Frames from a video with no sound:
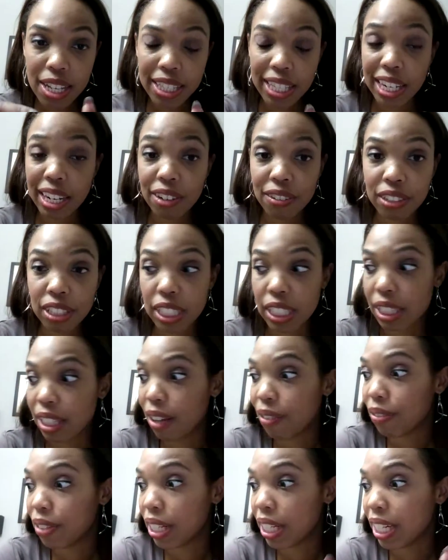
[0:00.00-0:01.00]
that I really
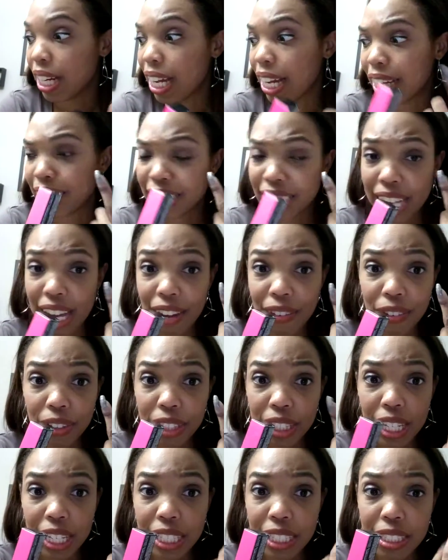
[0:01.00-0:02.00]
loved it. I actually have
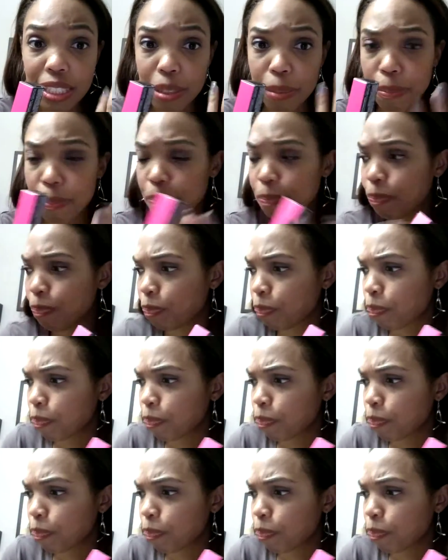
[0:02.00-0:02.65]
on like some